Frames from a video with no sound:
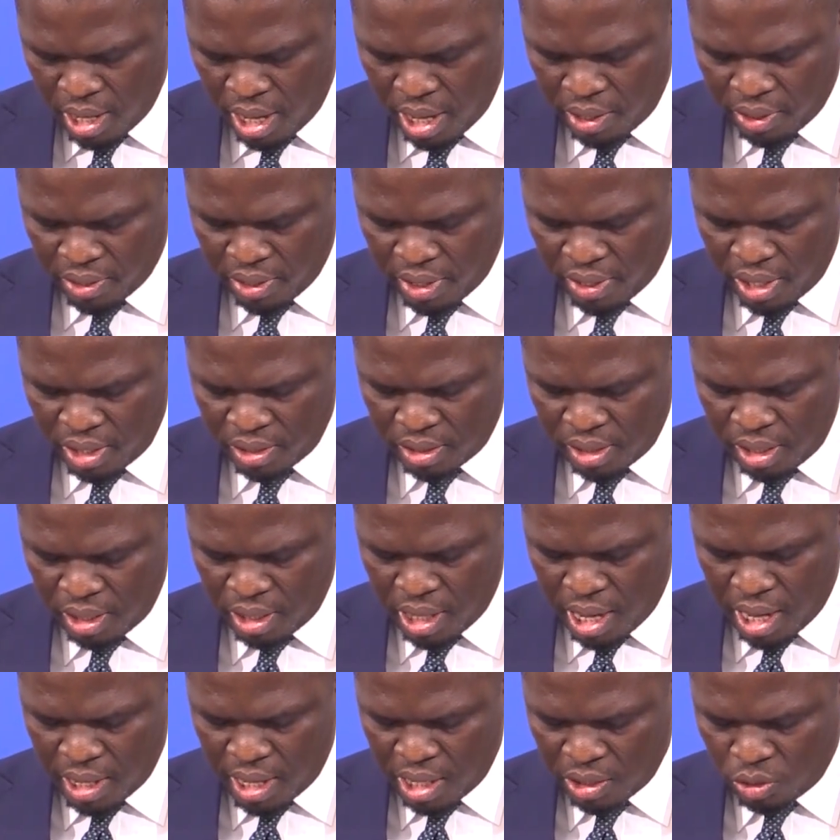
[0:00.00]
and
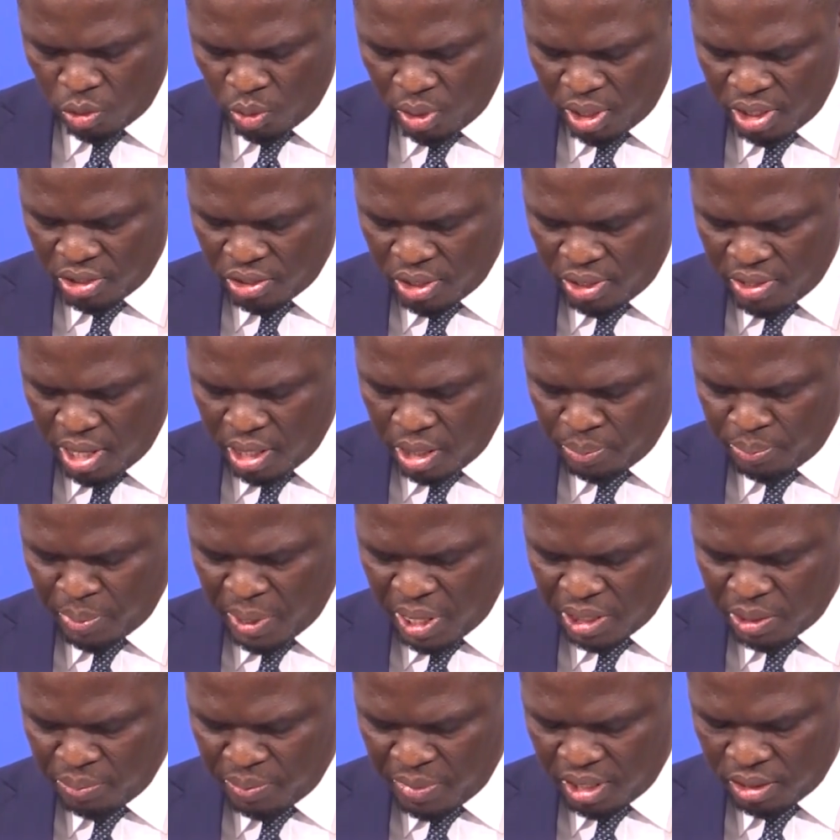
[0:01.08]
currently at the Attorney General
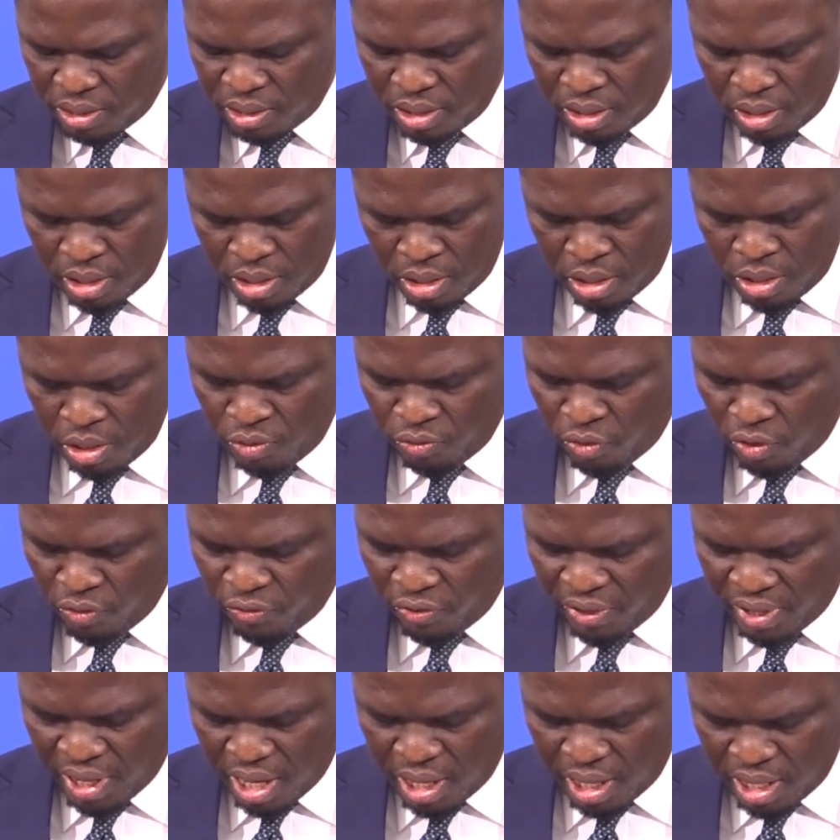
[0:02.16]
Department for
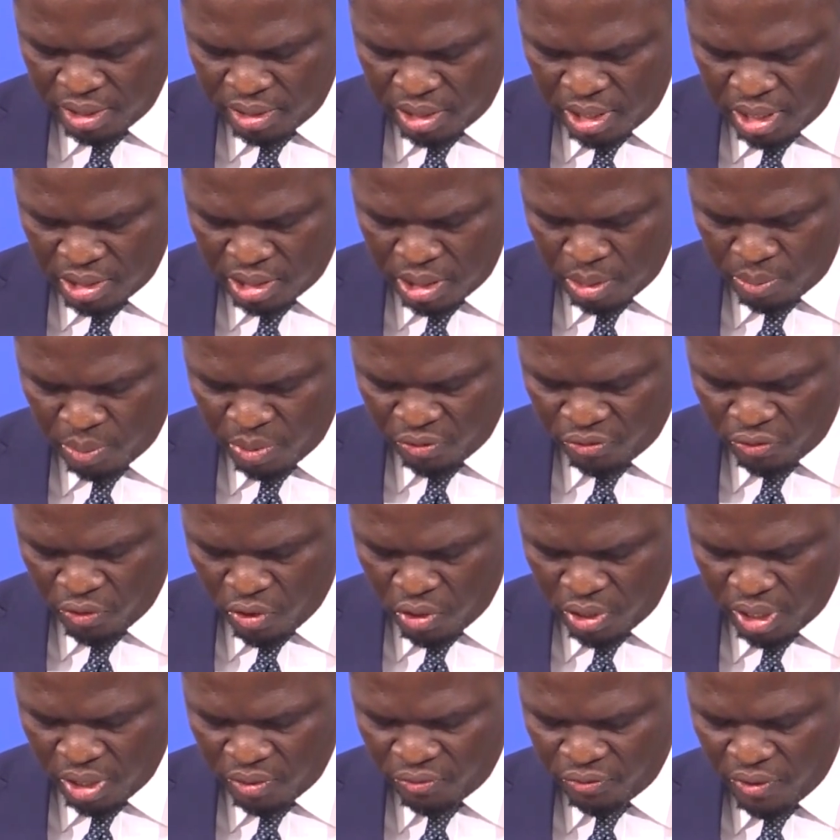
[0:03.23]
finalization
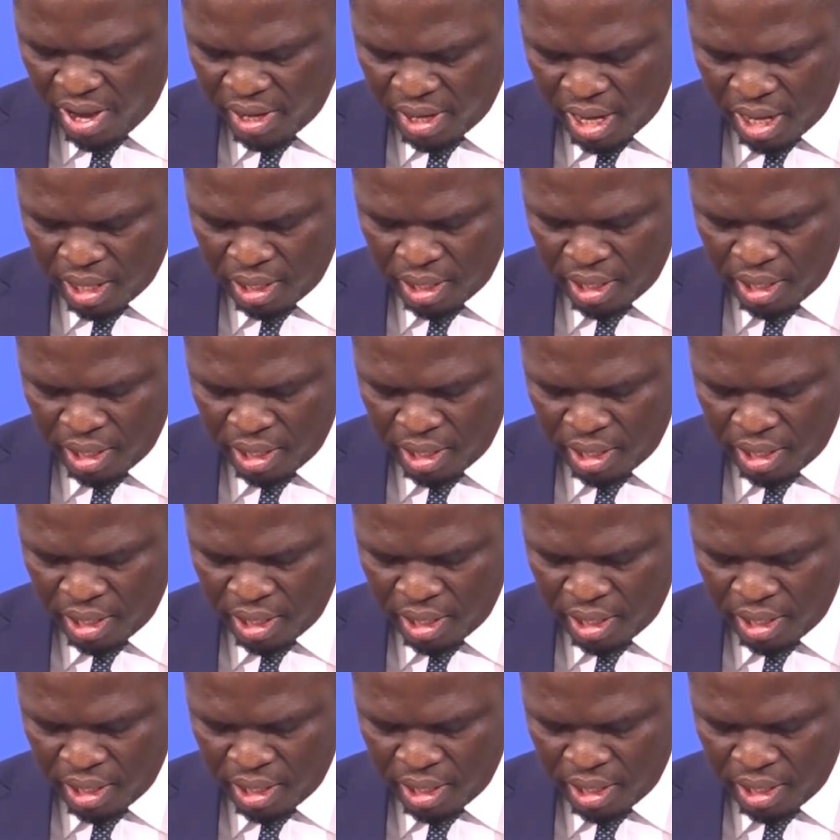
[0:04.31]
before the final